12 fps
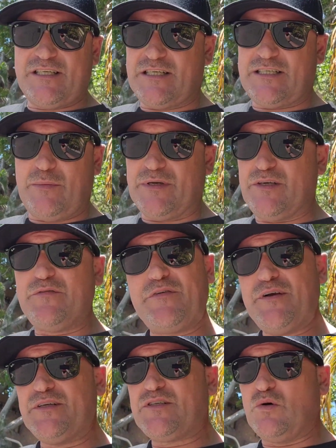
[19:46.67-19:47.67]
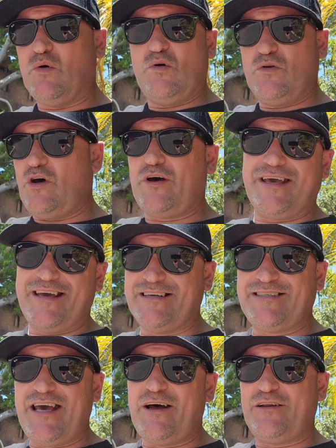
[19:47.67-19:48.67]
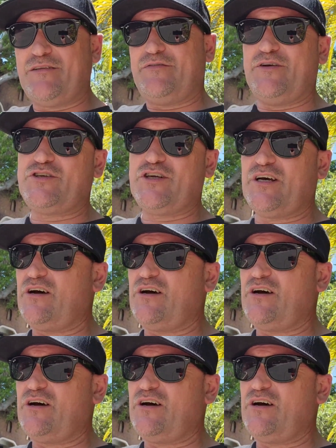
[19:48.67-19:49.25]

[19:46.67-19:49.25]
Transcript: into something different or knocking it down in the future.